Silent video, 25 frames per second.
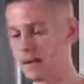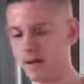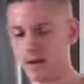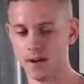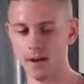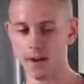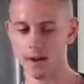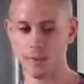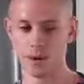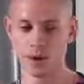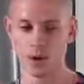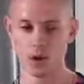
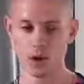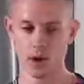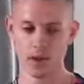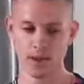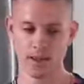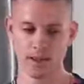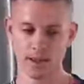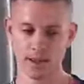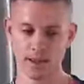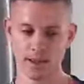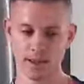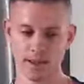
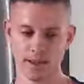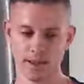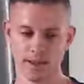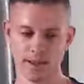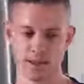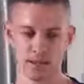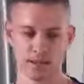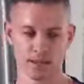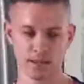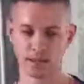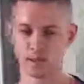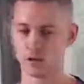on
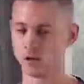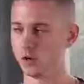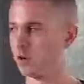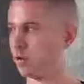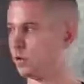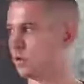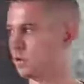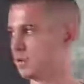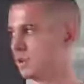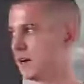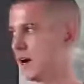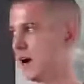like a
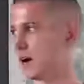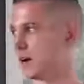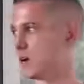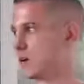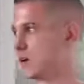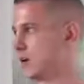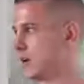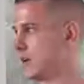Google Doc or